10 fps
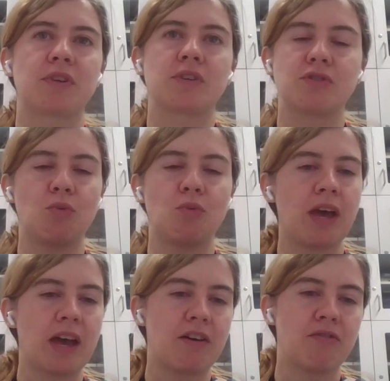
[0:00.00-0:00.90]
So we
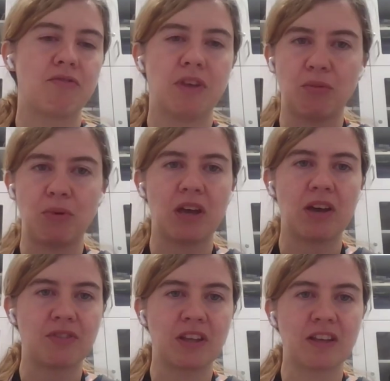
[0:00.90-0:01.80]
have
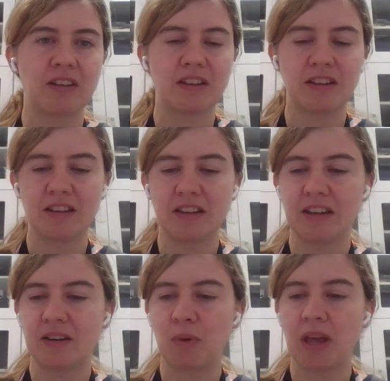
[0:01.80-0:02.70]

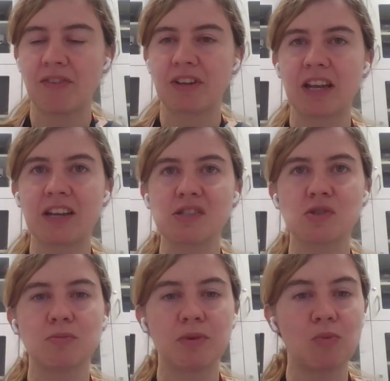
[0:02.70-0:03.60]
the
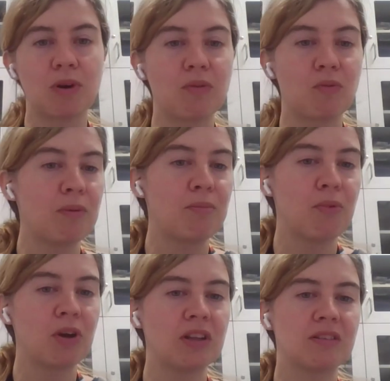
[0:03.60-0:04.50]
classroom, but one
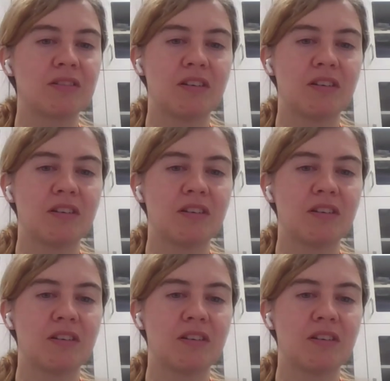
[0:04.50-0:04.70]
point